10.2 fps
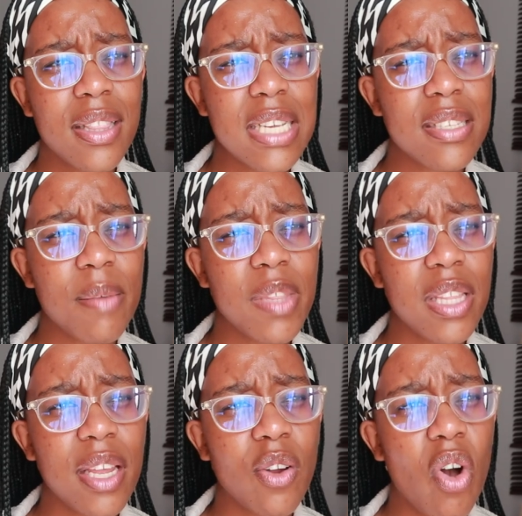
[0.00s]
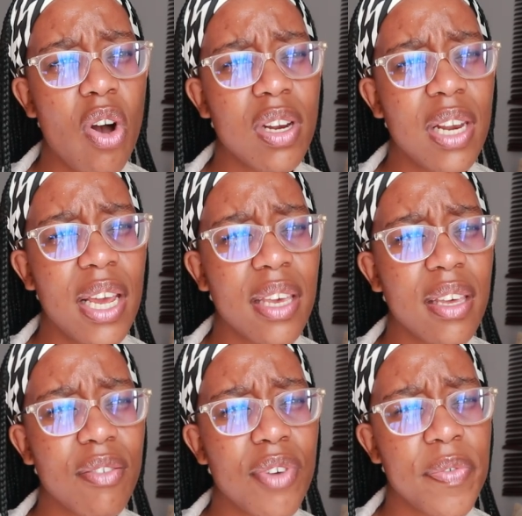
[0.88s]
that's something that God
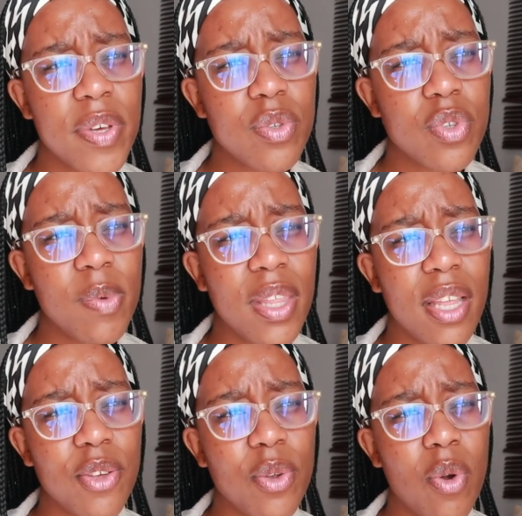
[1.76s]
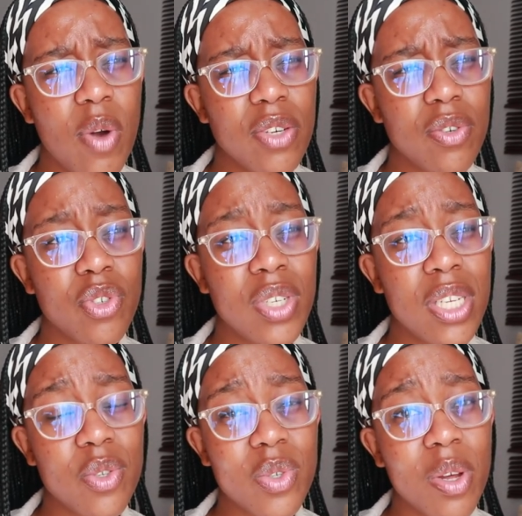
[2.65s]
like revealed to me, that, you know what, dude, you
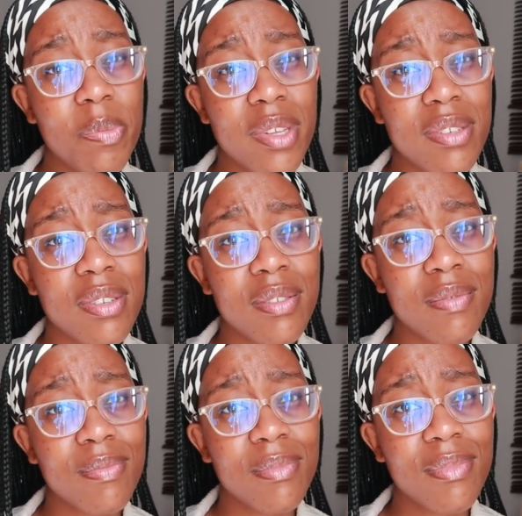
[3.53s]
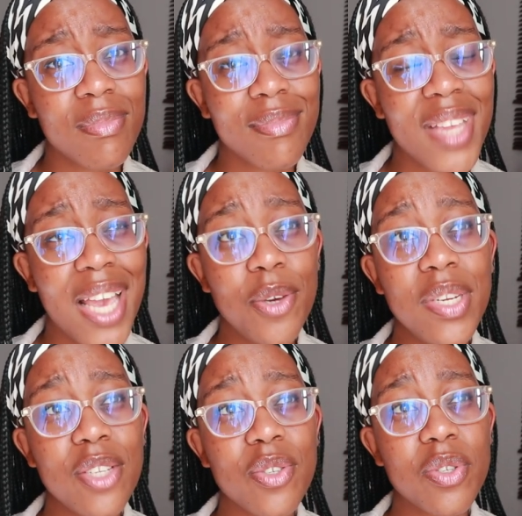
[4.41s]
need to stop this. You
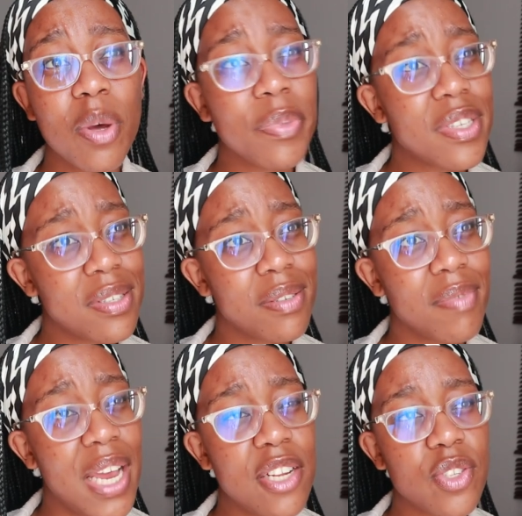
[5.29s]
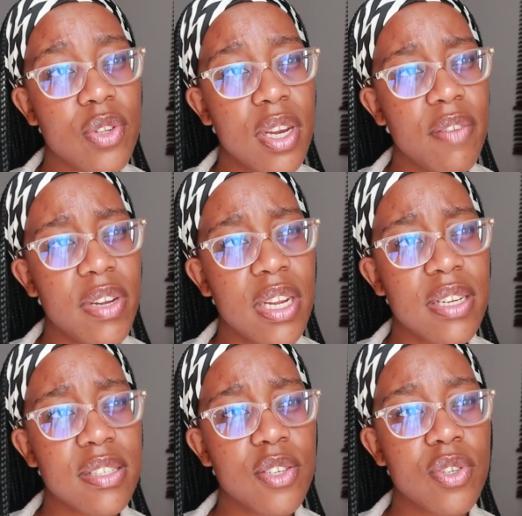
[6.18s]
need to stop this. And it's not even in
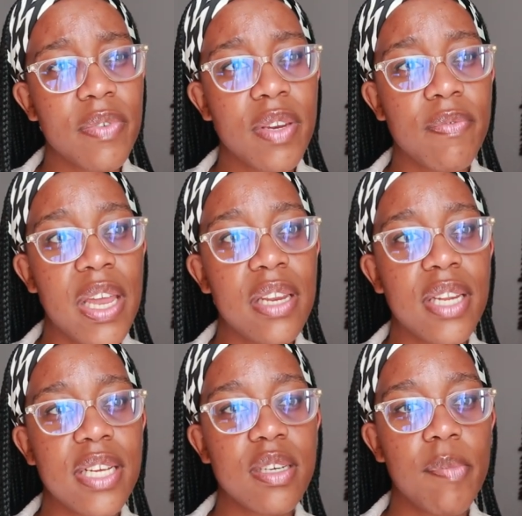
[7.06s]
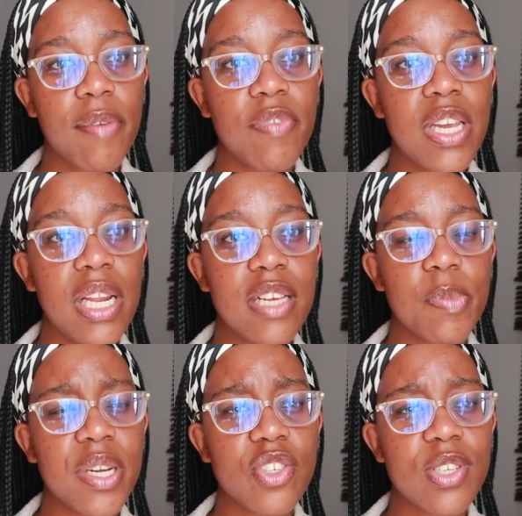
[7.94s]
the sense of invalidating my feelings,
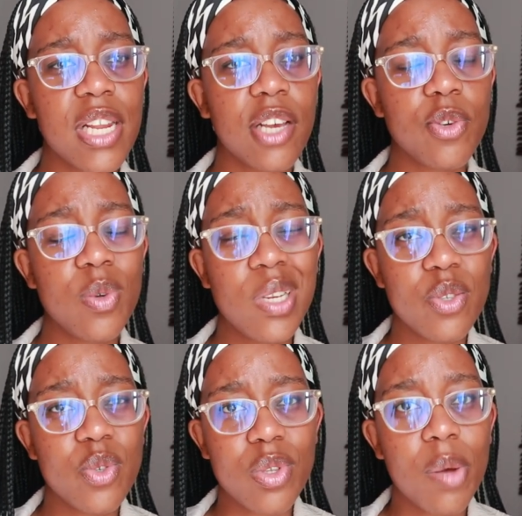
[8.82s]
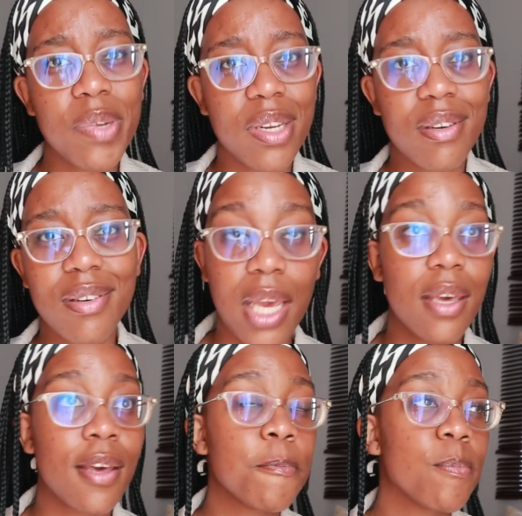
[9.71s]
but it's just like, you need to stop it,
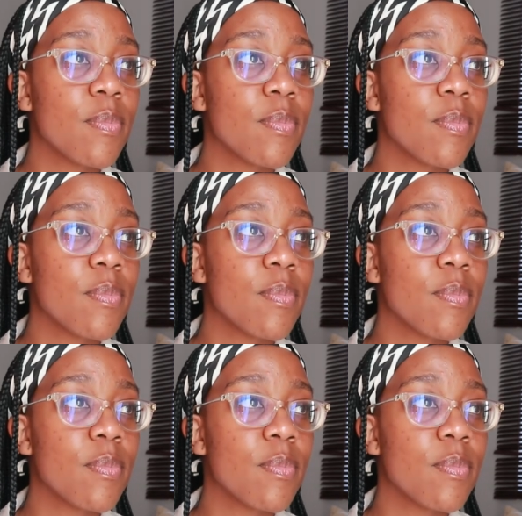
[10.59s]
like,